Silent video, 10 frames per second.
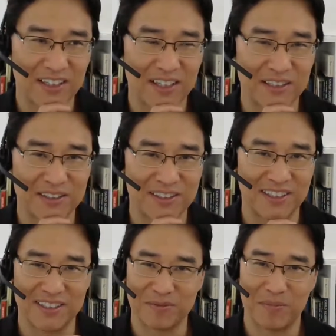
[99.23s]
And
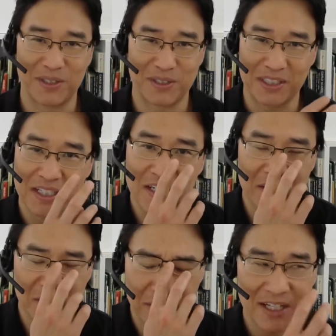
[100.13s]
yeah, messy.
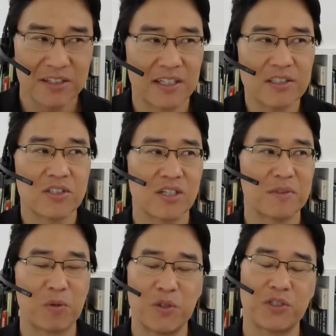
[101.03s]
That's a
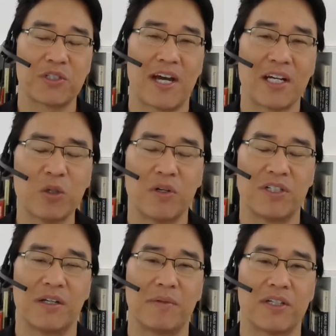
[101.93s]
subject we should tackle
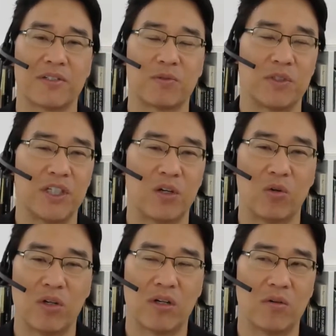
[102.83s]
one day because,
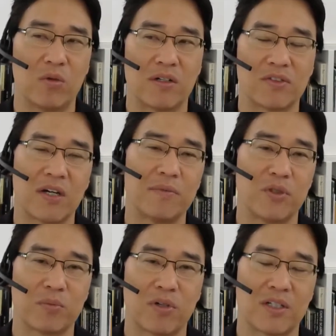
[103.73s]
whenever I'm
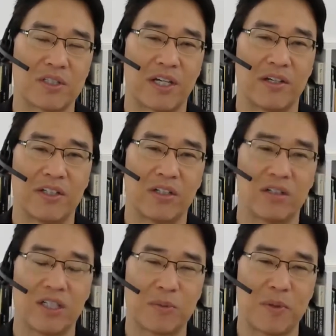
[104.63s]
doing projects out
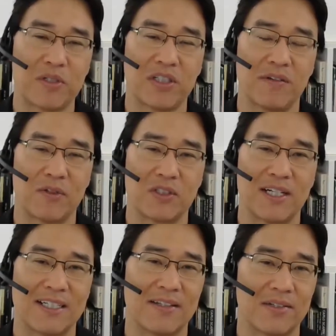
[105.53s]
here, especially if it's
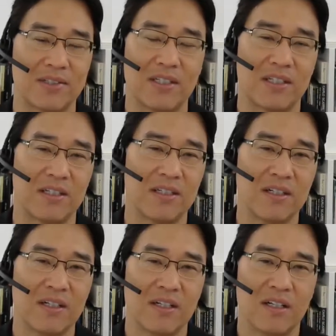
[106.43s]
not in the city,
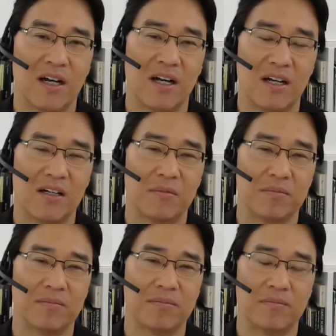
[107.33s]

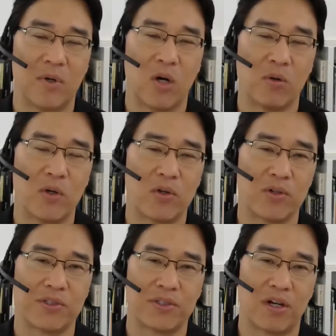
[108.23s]

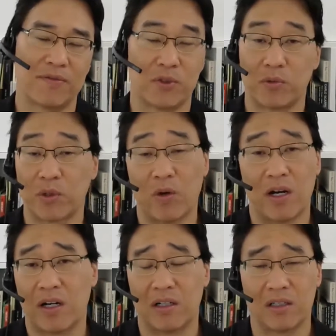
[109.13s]
homeowners often
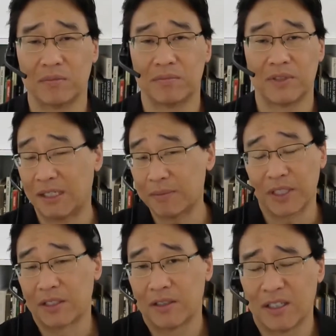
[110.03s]
require
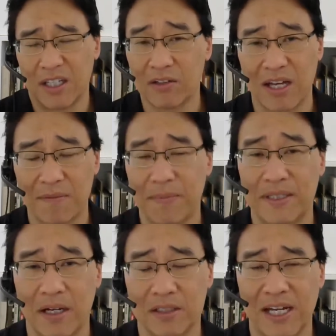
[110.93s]
septic. They don't have
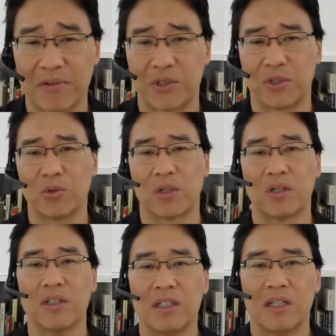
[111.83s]
a town
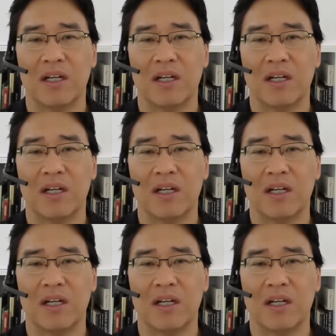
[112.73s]
sewer.